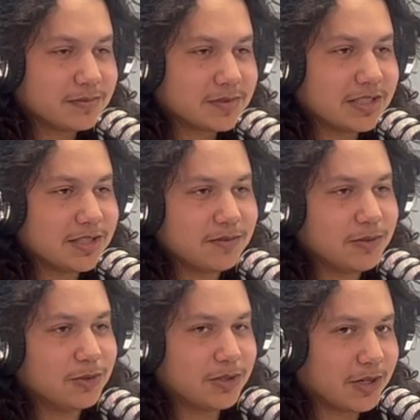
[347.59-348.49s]
Because if you
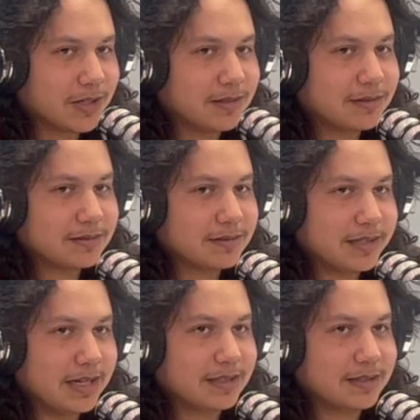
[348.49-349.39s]
start
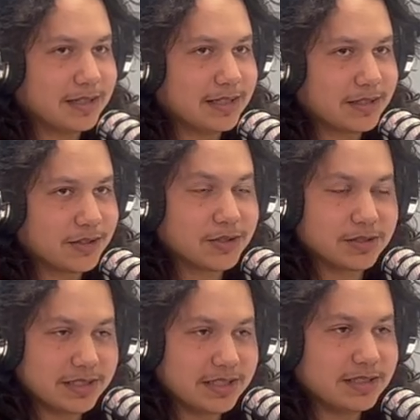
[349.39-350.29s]
kind of like
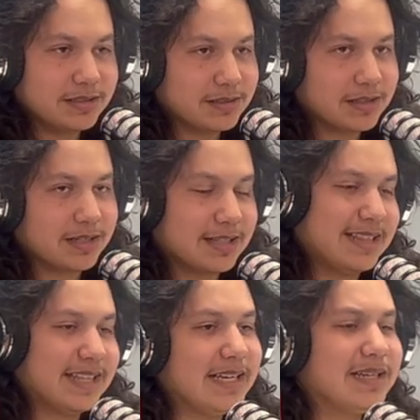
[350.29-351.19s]
early, not
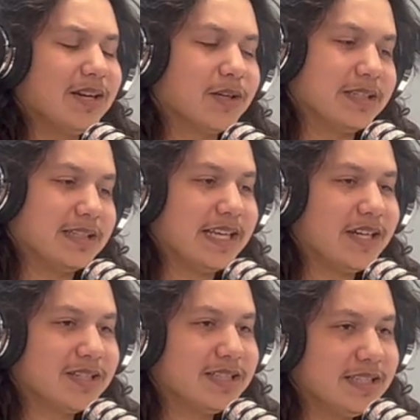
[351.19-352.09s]
early,
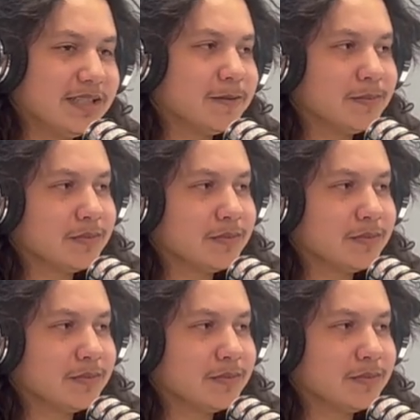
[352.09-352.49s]
later in the year,